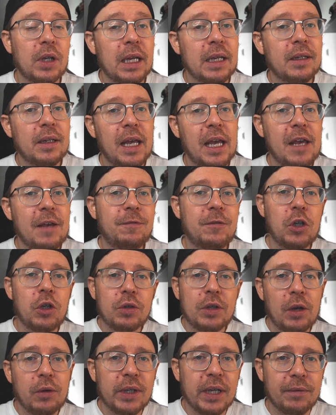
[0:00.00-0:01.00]
And if you
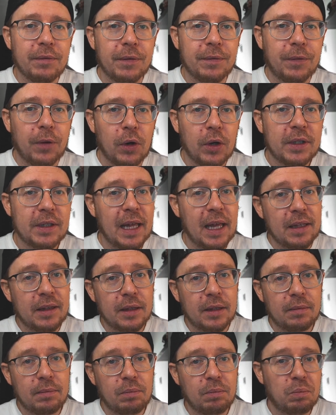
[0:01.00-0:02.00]
don't give a fuck,
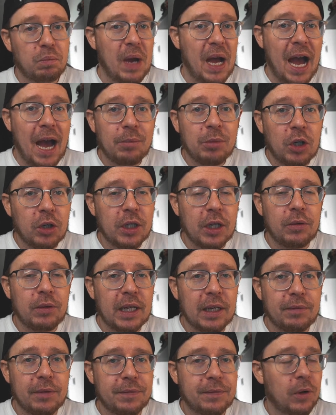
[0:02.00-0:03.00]
then I'm not going to
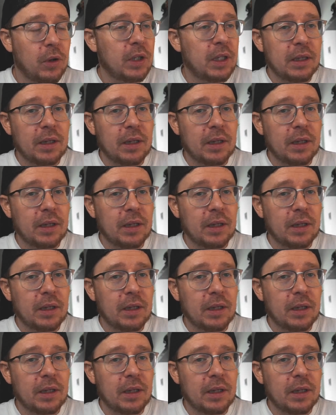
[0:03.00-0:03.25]
give a fuck.